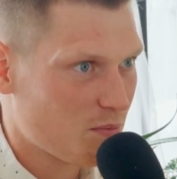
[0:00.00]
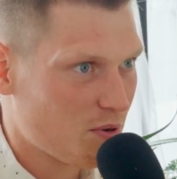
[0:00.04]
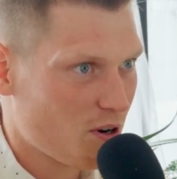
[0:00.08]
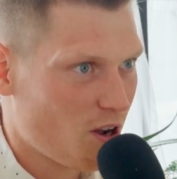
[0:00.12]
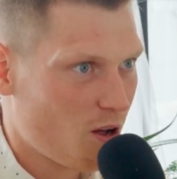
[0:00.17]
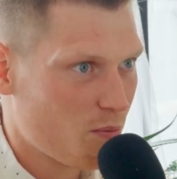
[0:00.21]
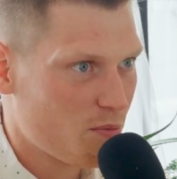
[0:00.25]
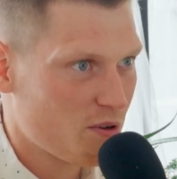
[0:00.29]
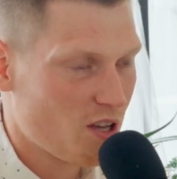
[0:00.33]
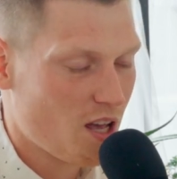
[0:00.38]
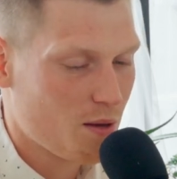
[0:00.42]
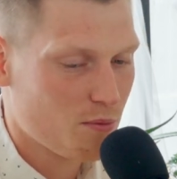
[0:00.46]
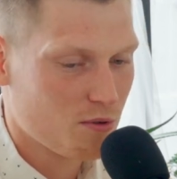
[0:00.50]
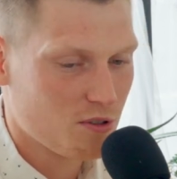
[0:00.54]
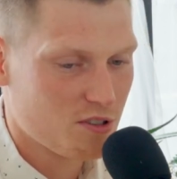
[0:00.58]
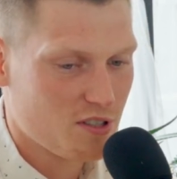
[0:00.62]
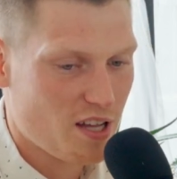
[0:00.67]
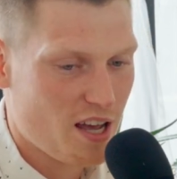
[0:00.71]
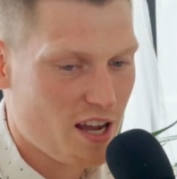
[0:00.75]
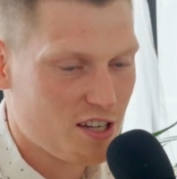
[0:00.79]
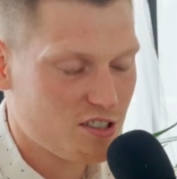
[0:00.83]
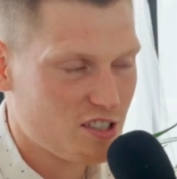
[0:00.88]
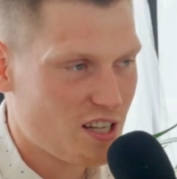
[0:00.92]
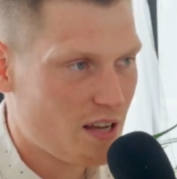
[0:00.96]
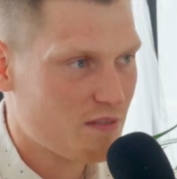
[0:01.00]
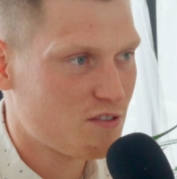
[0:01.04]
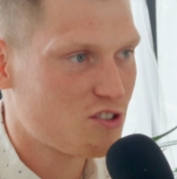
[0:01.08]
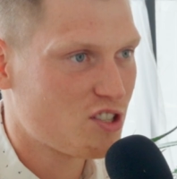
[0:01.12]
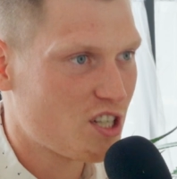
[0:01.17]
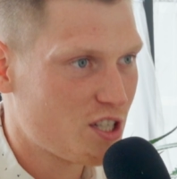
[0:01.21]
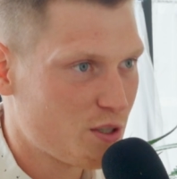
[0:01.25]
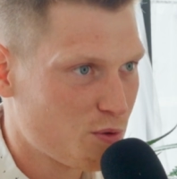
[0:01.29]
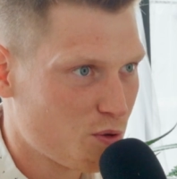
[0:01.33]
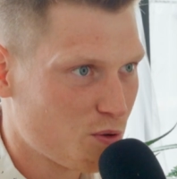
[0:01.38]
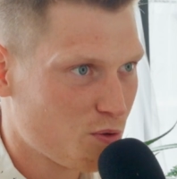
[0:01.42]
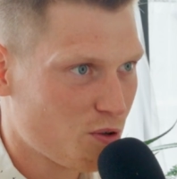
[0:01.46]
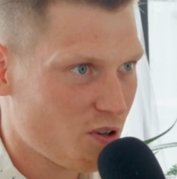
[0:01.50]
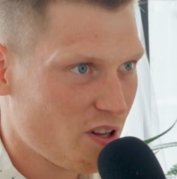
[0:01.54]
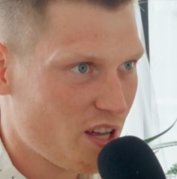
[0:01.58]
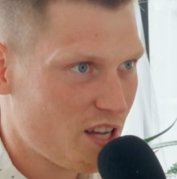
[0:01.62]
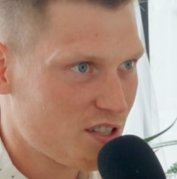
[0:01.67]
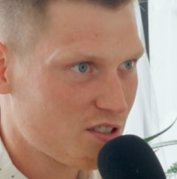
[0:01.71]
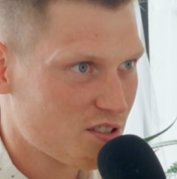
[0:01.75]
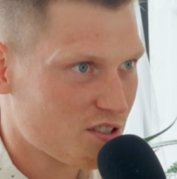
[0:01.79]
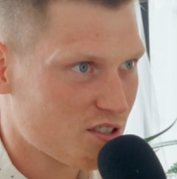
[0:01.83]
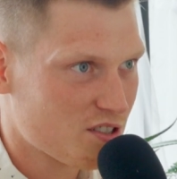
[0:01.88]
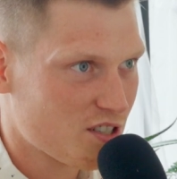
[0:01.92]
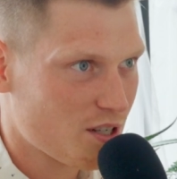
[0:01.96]
but I'll be able to actually have genuine
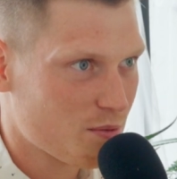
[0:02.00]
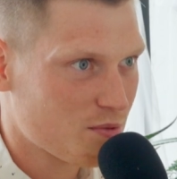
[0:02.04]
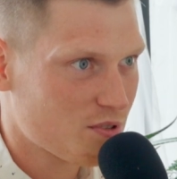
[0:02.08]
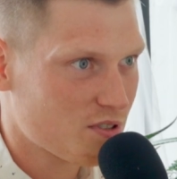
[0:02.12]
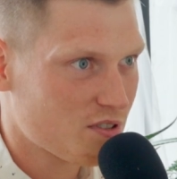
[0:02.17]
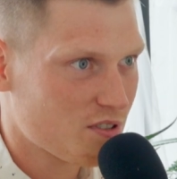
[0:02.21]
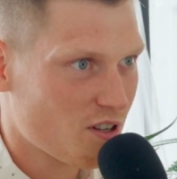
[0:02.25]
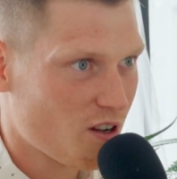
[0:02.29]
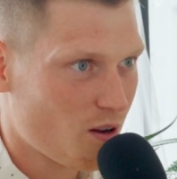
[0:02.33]
relationships.